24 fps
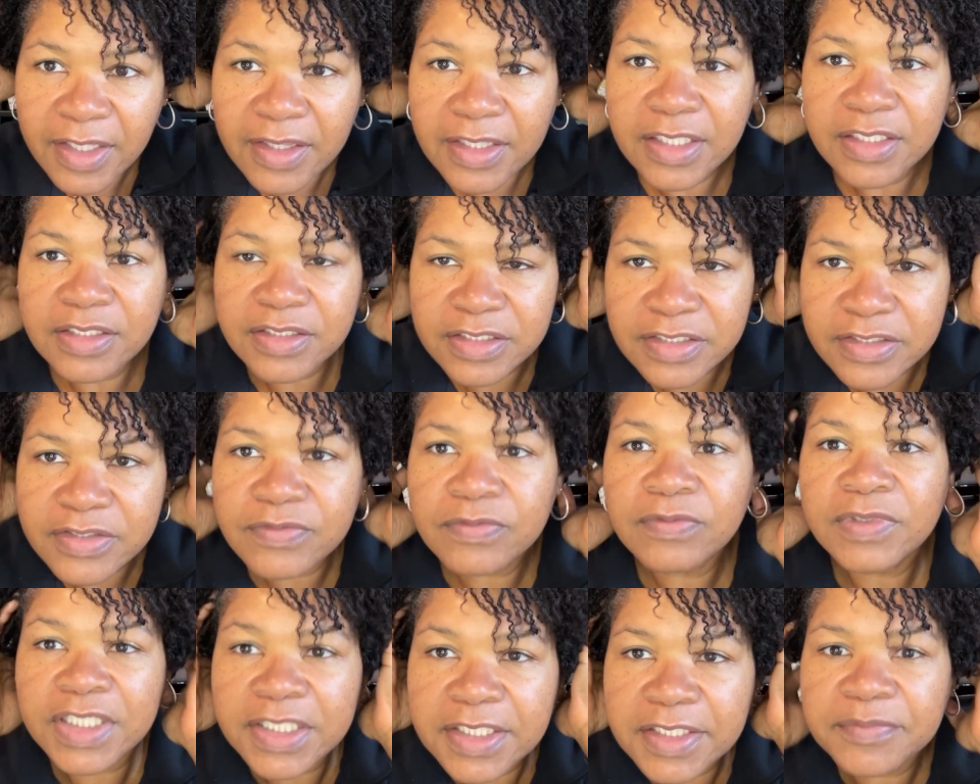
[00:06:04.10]
And then just
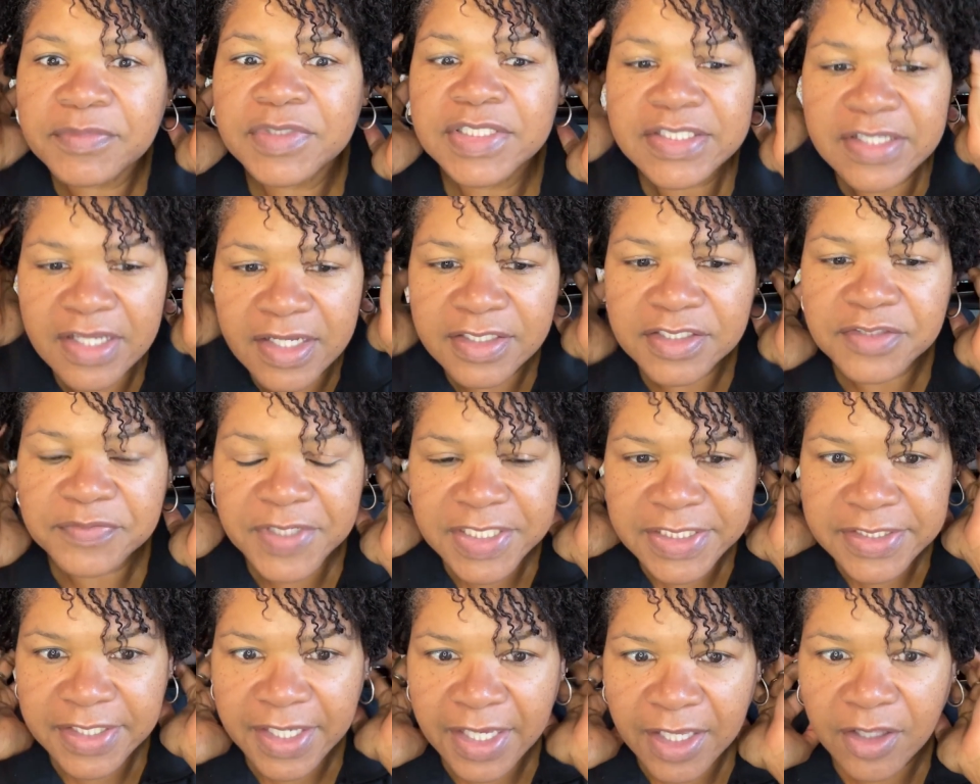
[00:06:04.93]
really massage my
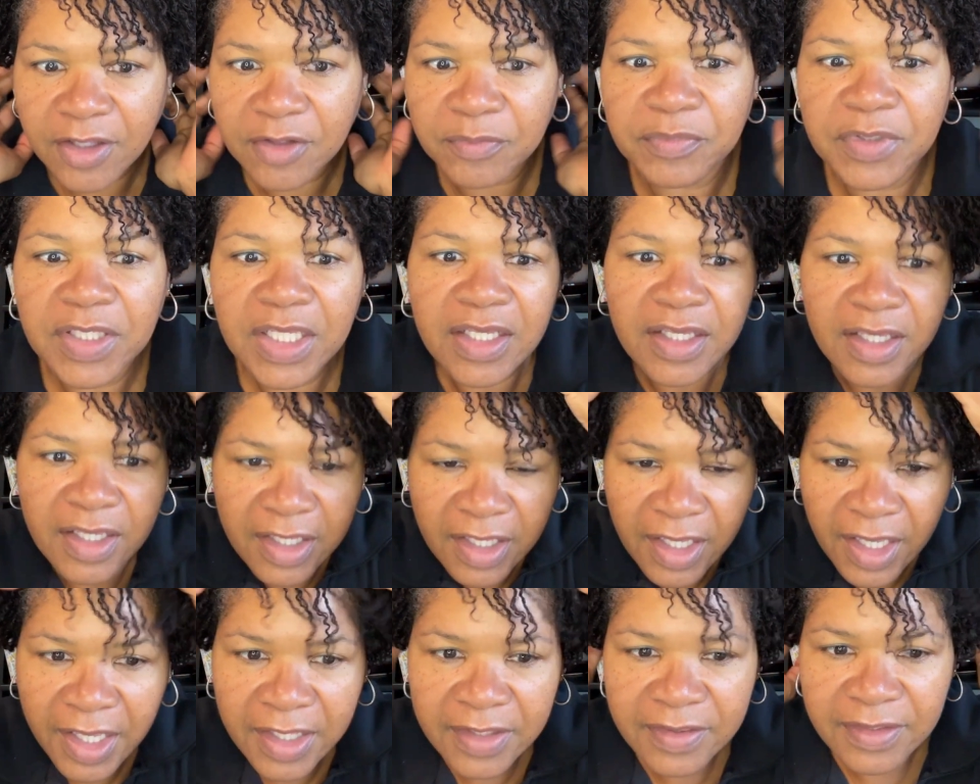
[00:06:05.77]
scalp
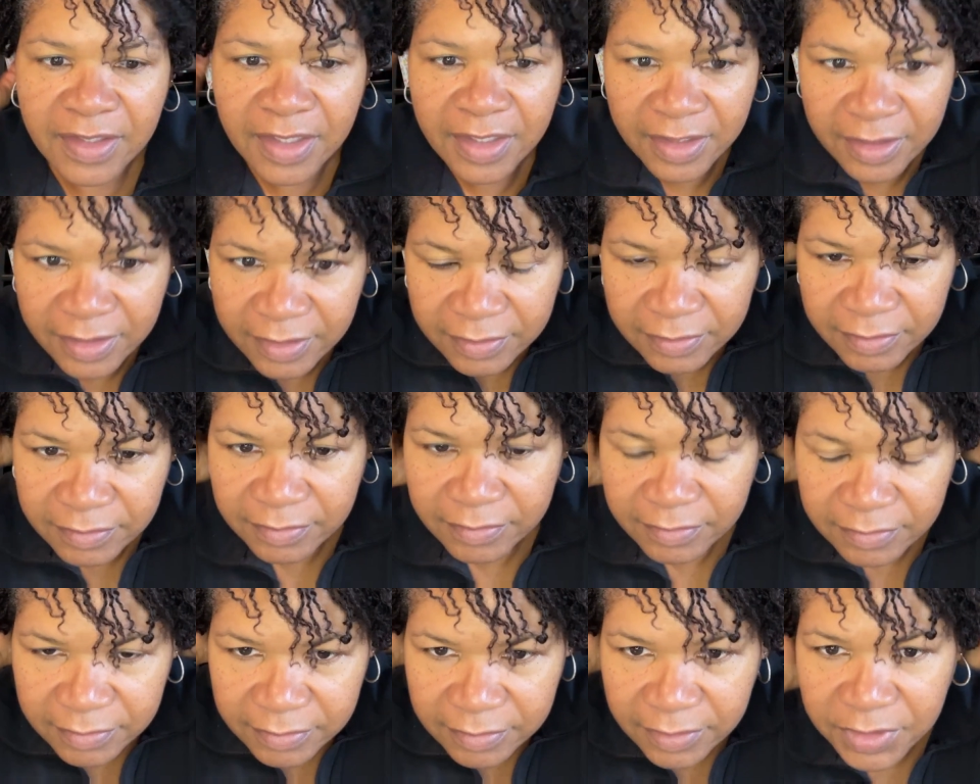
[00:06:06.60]
and then,
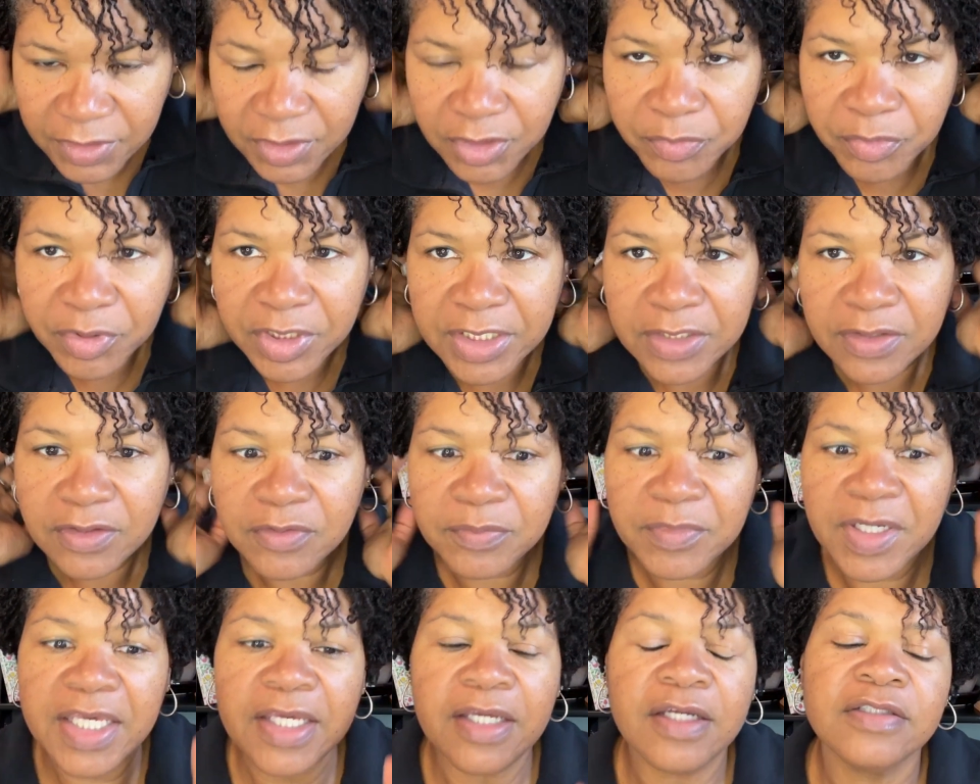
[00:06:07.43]
put it through
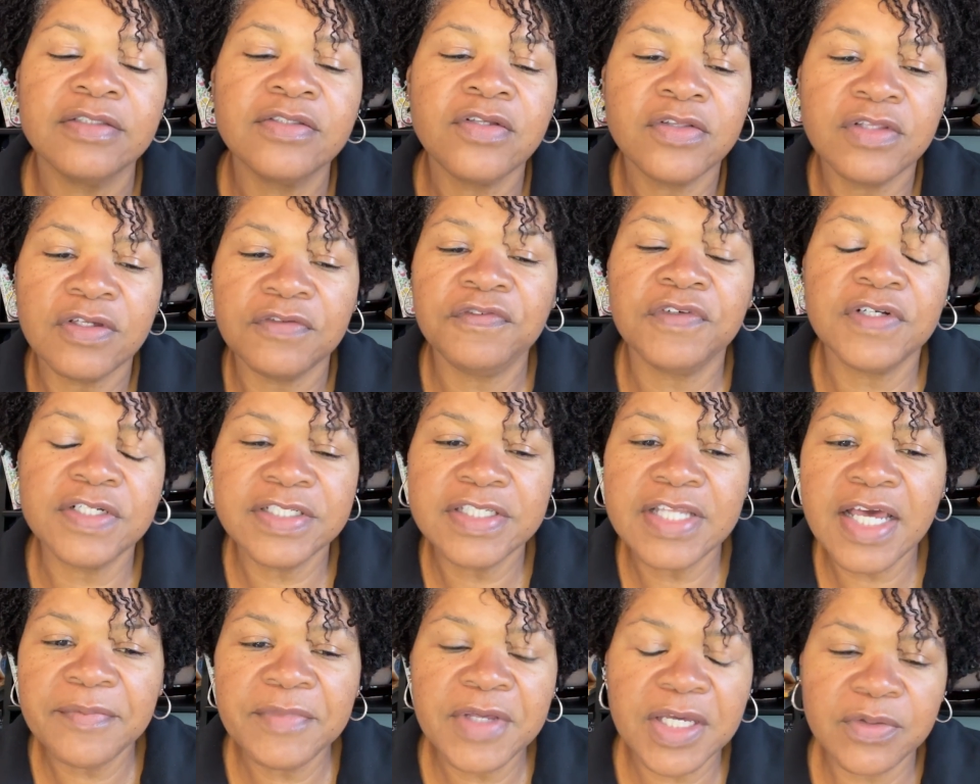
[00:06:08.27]
my hair. So the first
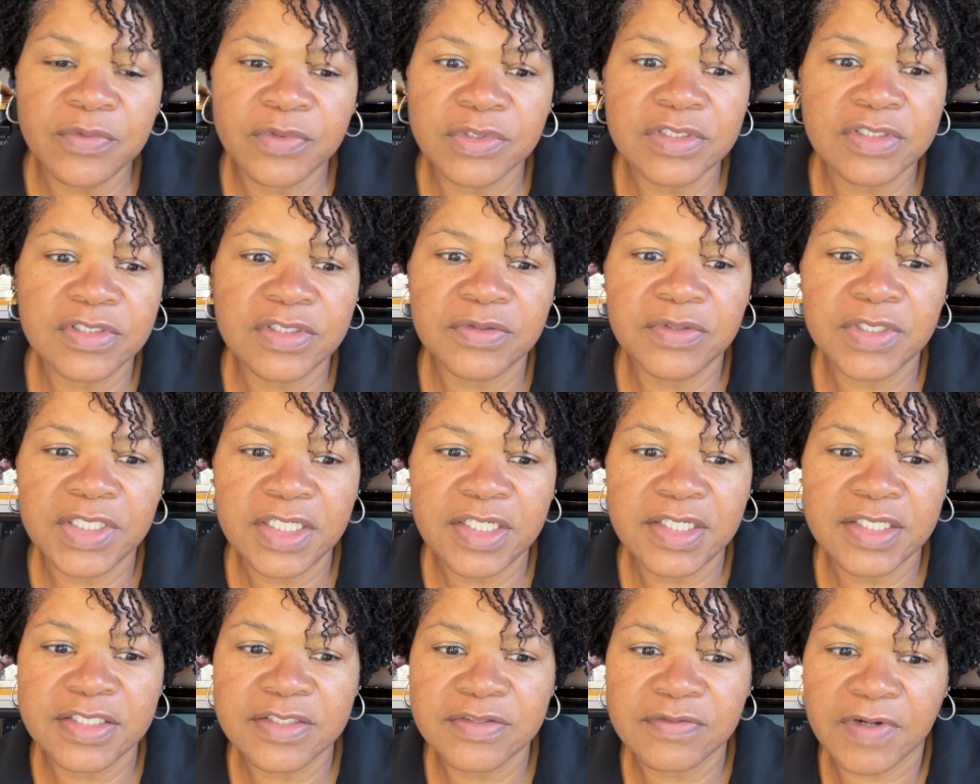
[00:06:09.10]
time I will do it
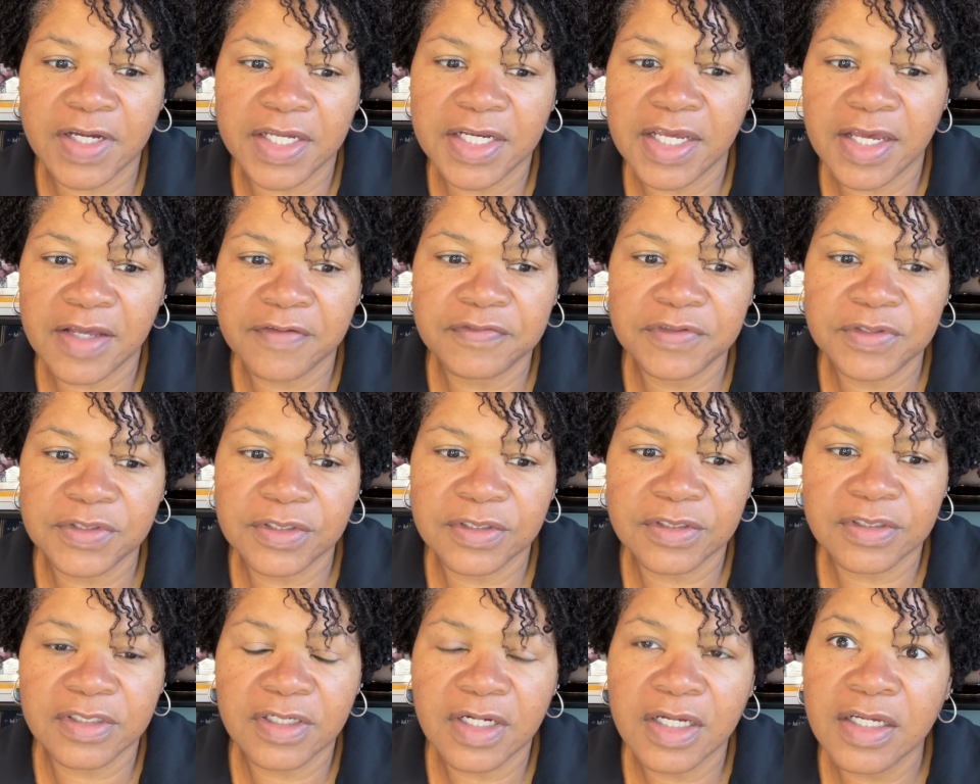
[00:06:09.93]
is right
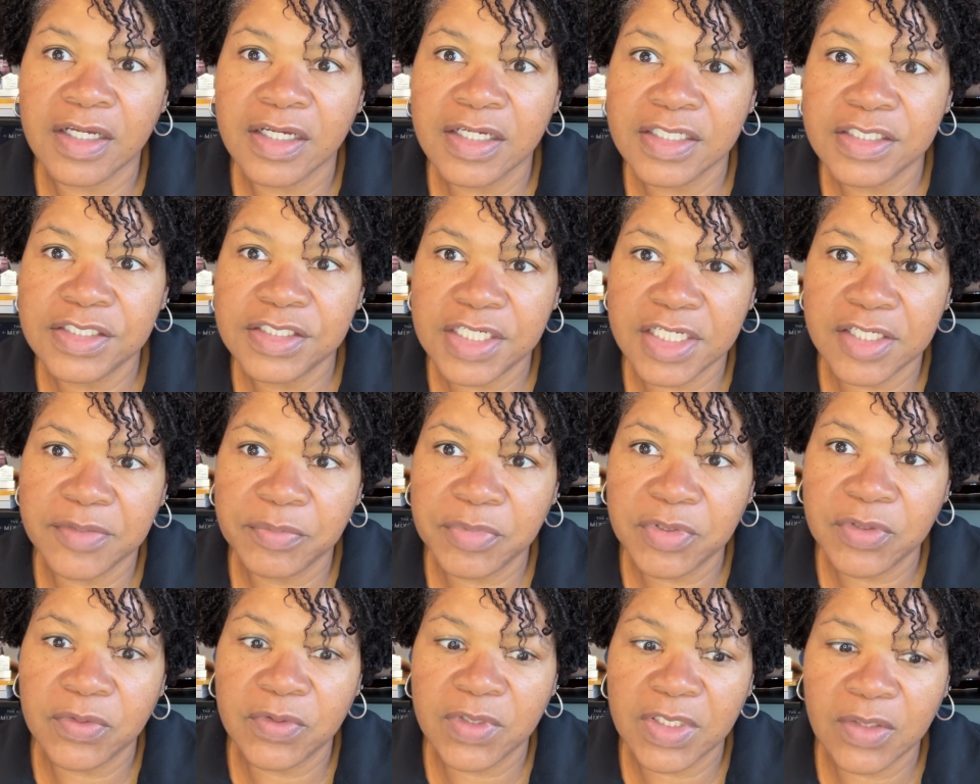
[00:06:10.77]
after
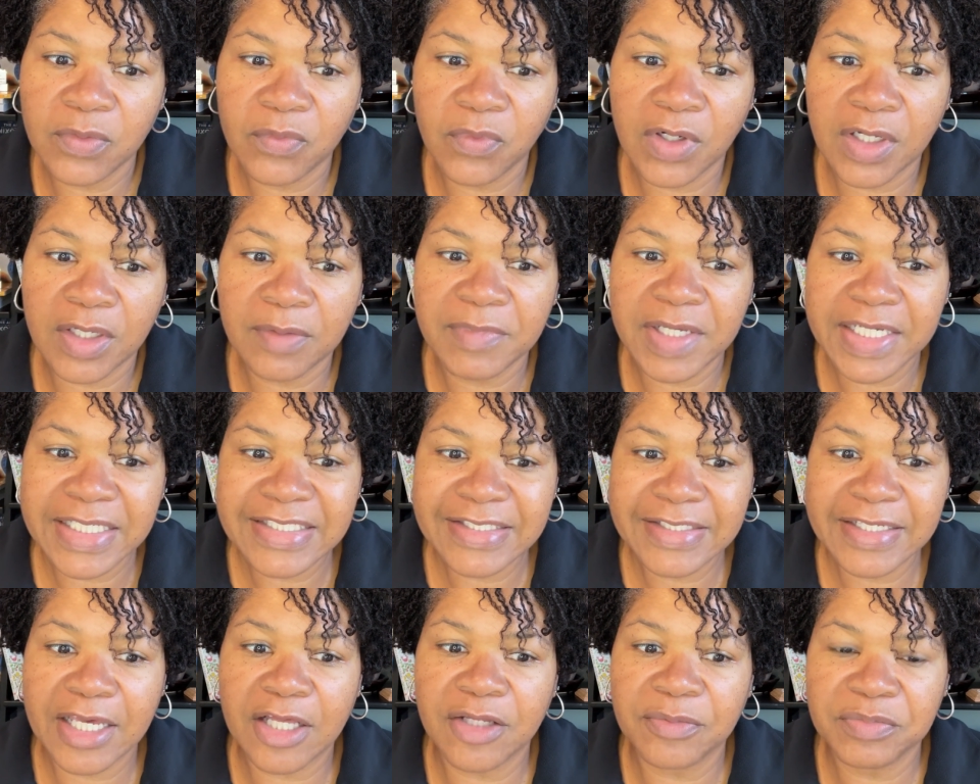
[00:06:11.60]
shampooing while my
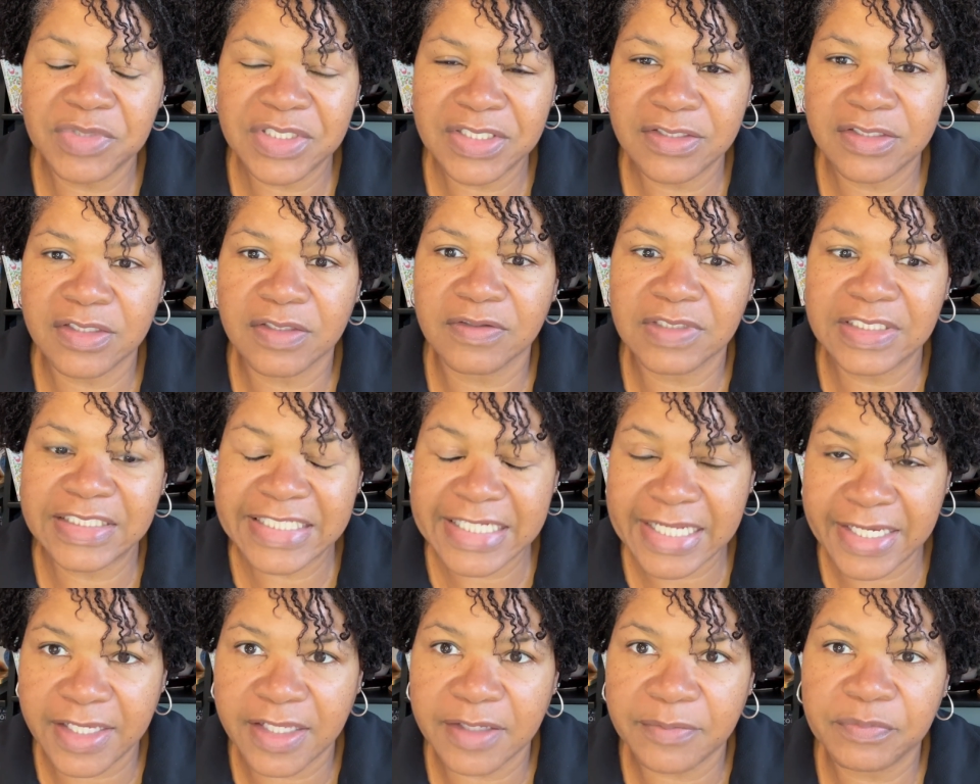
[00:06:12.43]
scalp is still
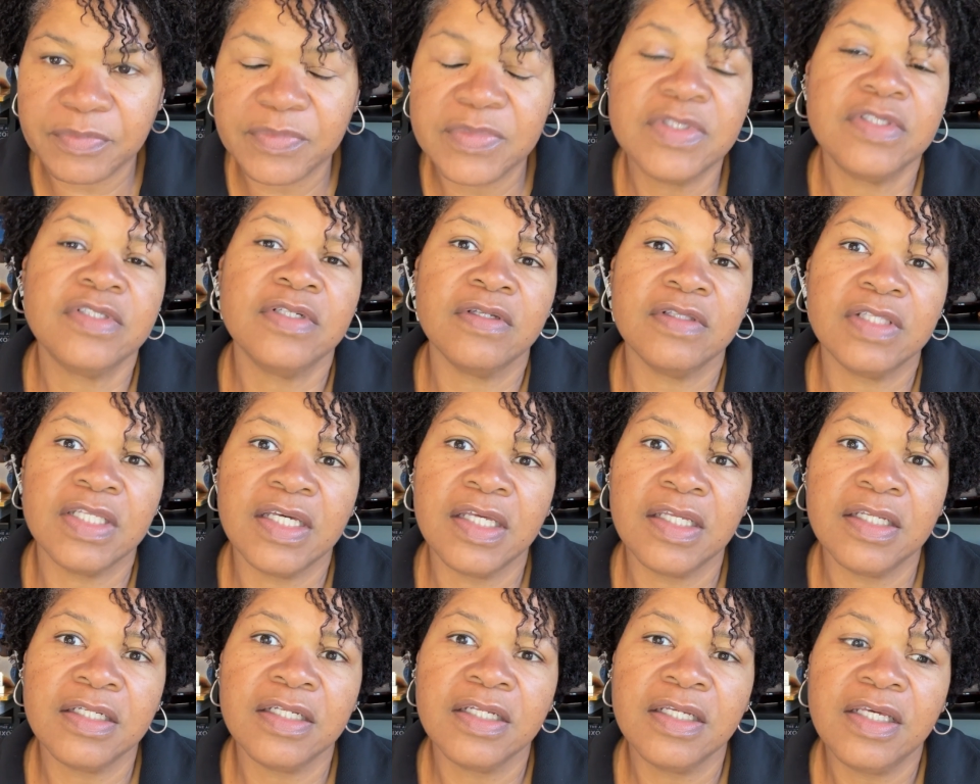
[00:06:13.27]
damp so
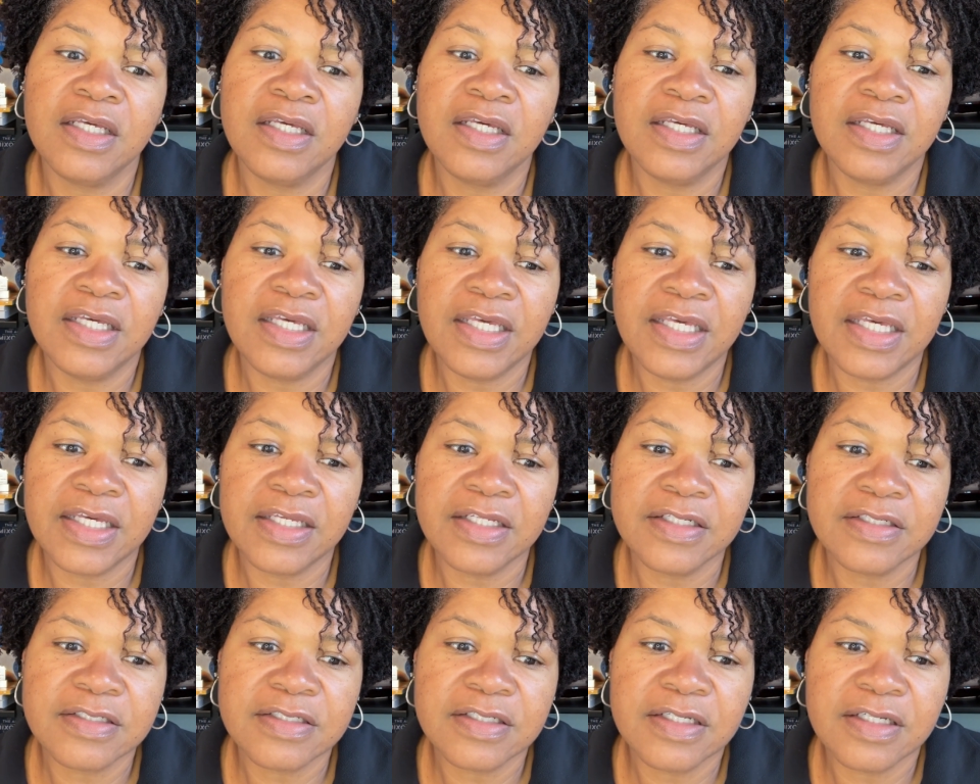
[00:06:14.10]
that it